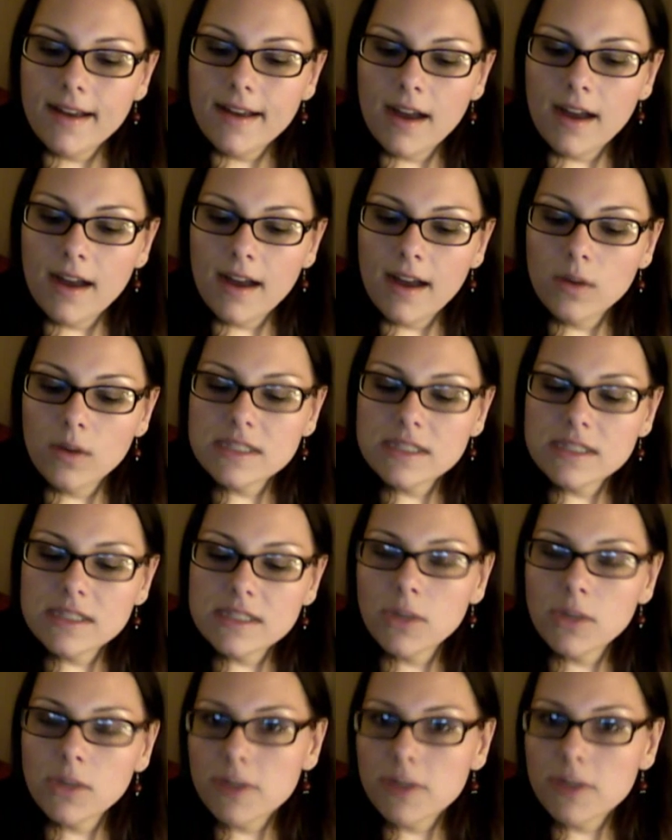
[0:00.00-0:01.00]
I was in
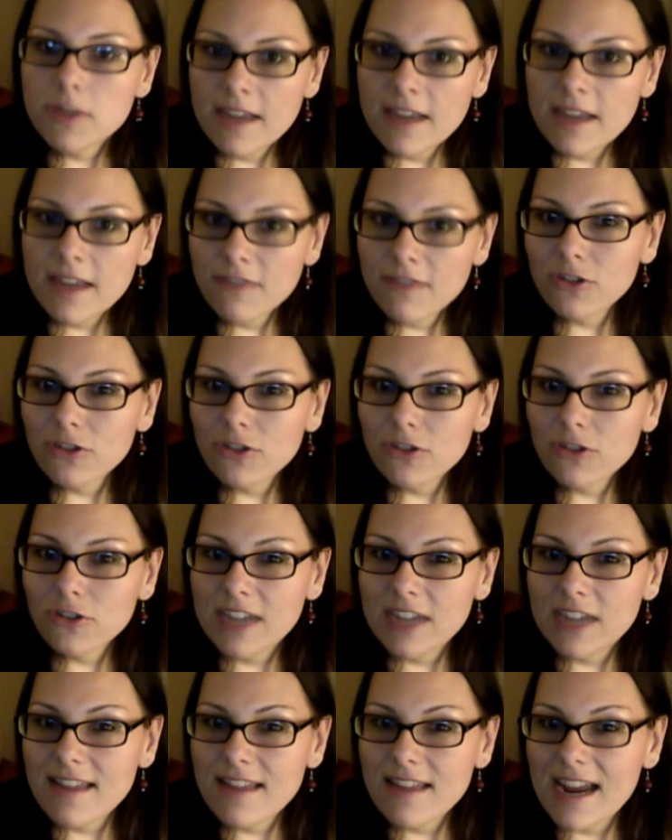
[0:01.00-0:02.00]
so much pain the first
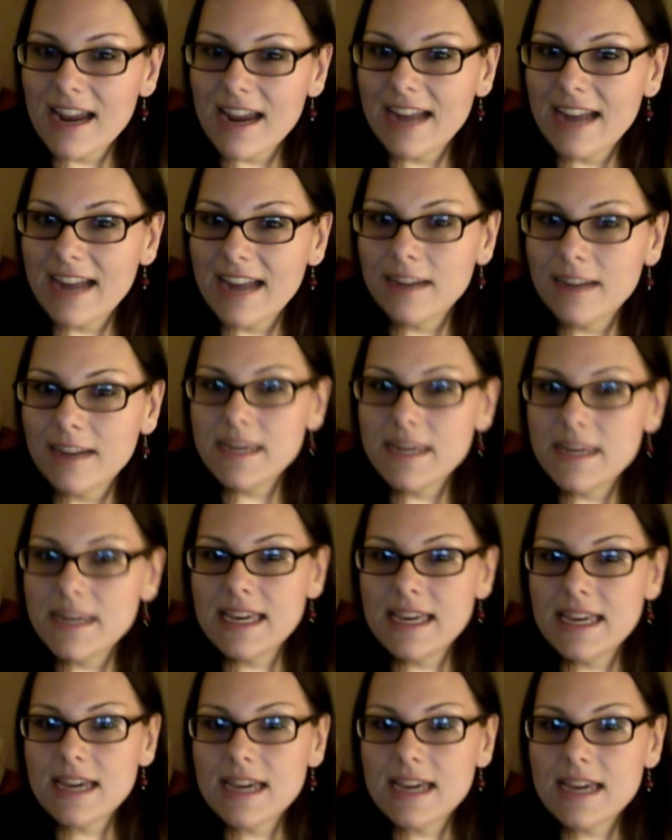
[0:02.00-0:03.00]
day that I ended up
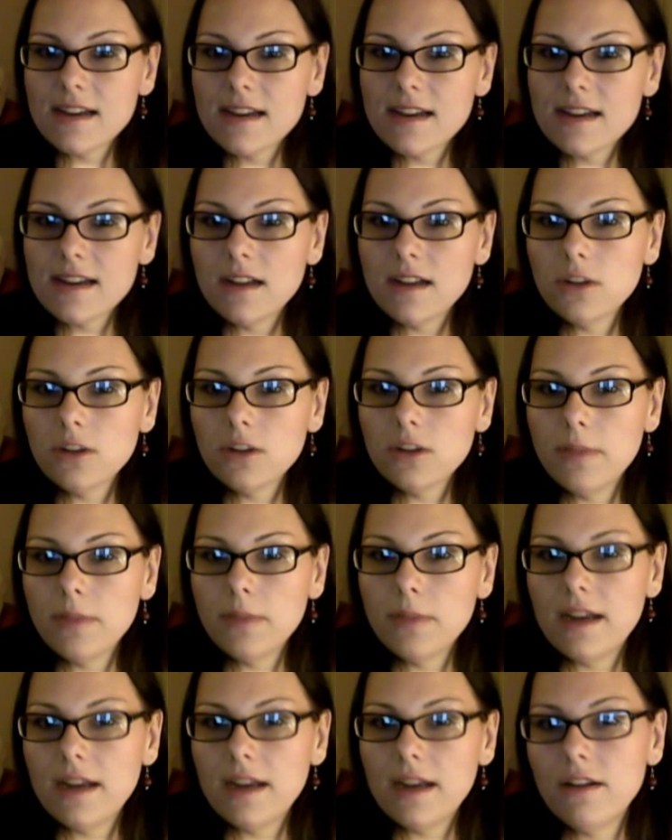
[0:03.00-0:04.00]
taking a little
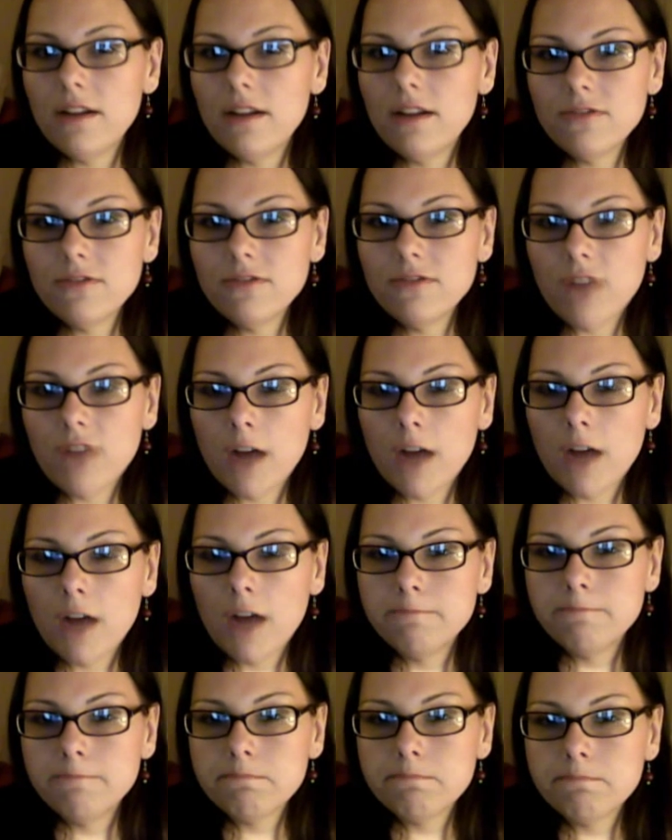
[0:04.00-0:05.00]
bit of
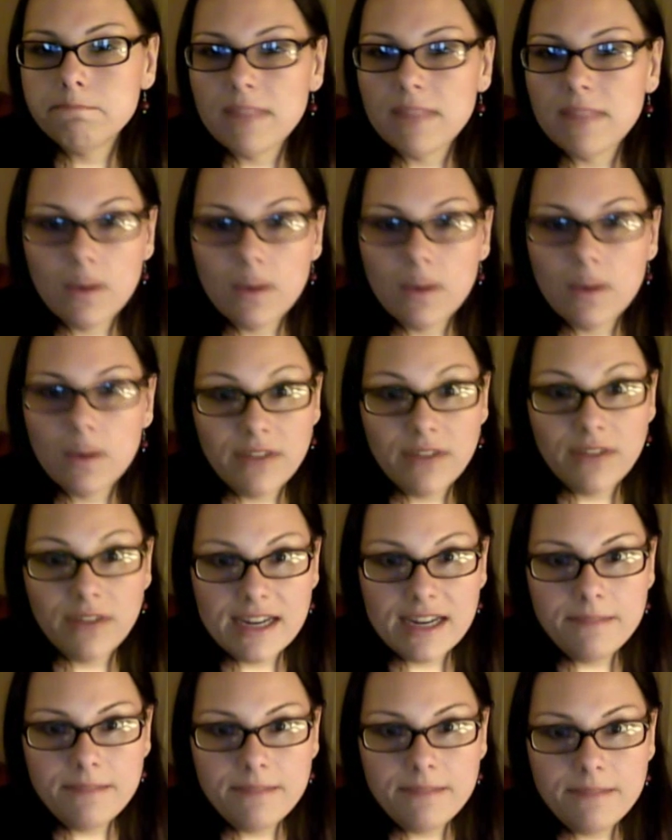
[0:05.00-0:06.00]
my liquid
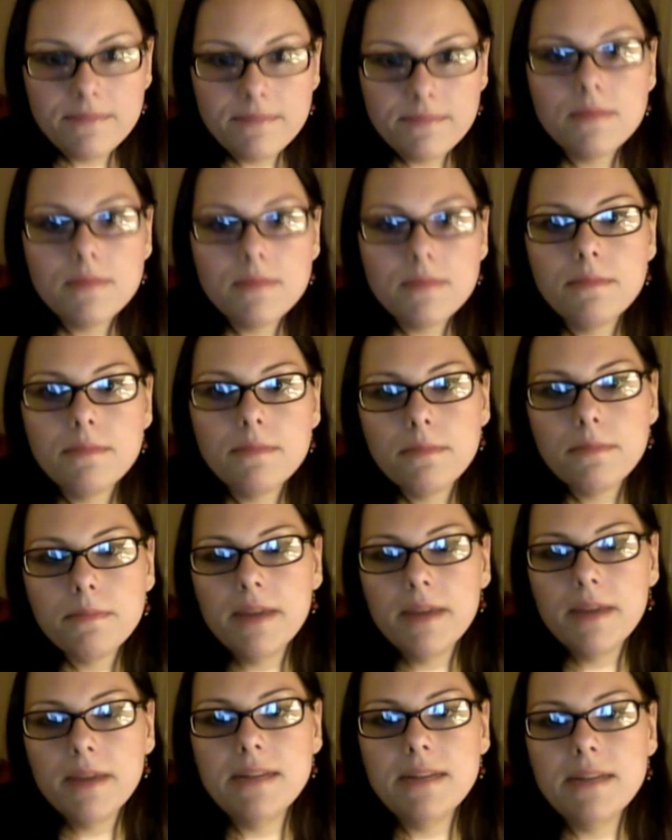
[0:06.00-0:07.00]
Vicodin
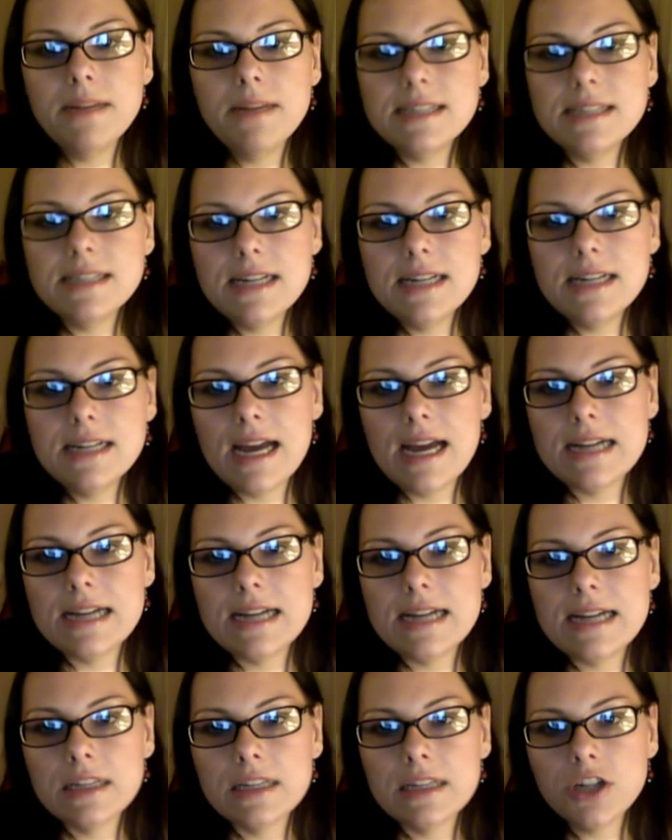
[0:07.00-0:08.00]
pain medicine
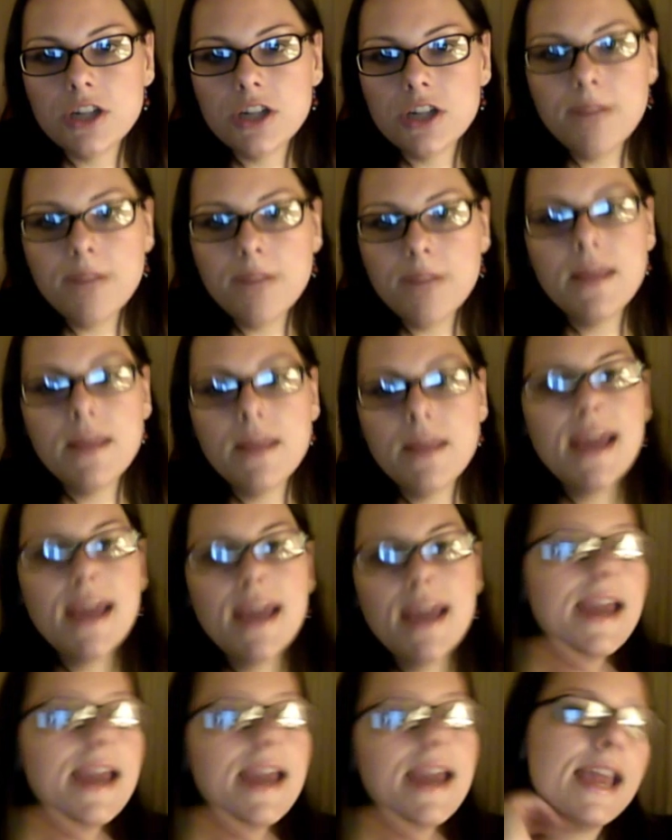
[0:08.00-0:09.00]
at lunchtime,
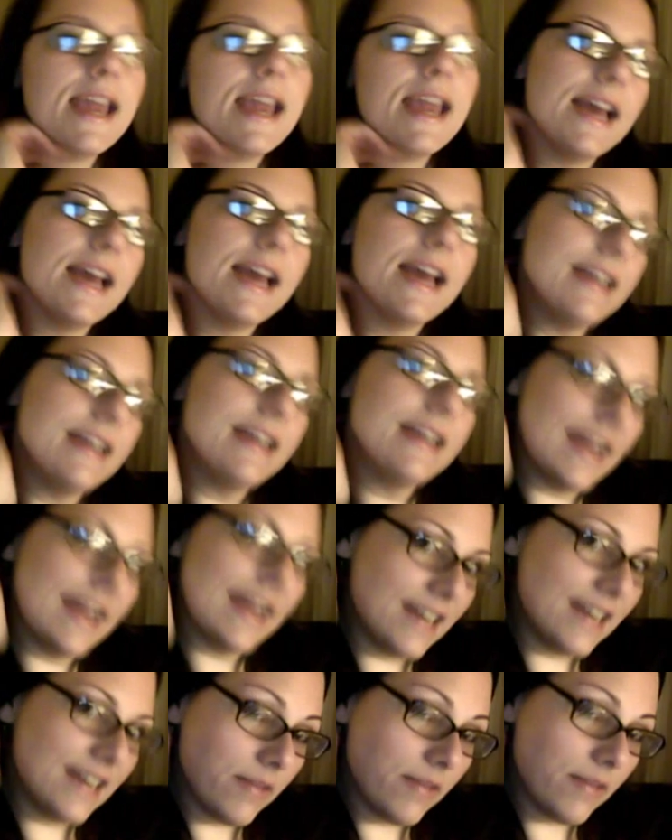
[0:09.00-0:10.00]
and I
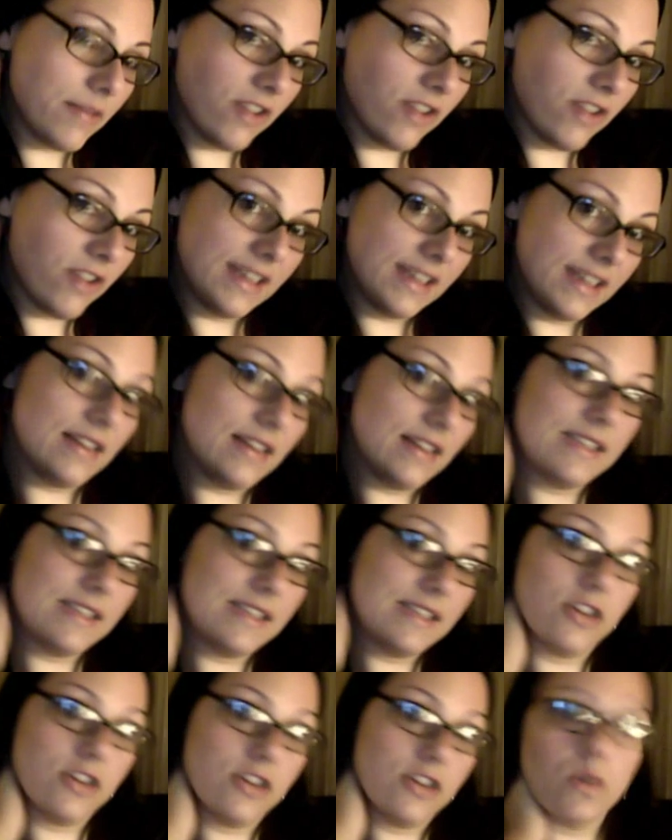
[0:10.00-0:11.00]
ended up falling down the
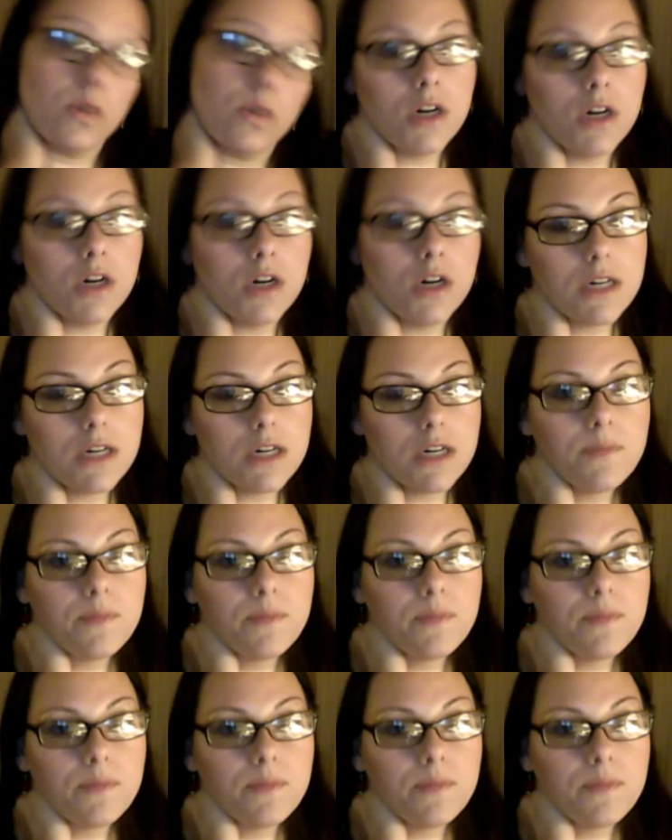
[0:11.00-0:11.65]
stairs at work,